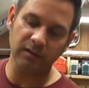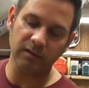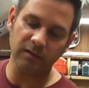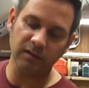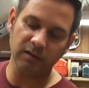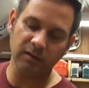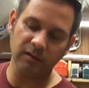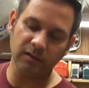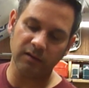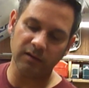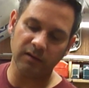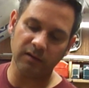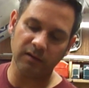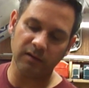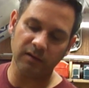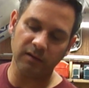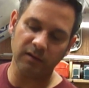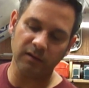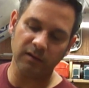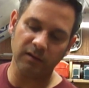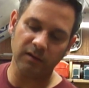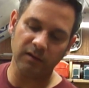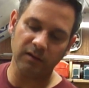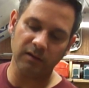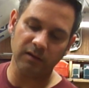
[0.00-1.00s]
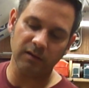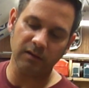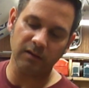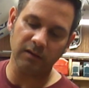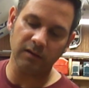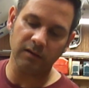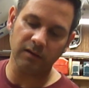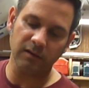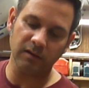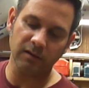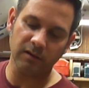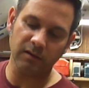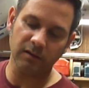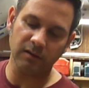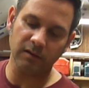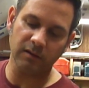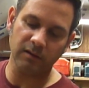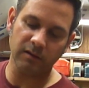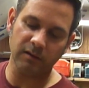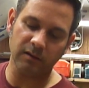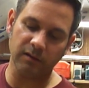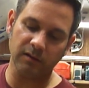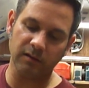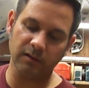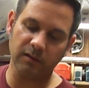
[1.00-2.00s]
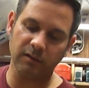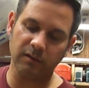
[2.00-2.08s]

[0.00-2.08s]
(silence)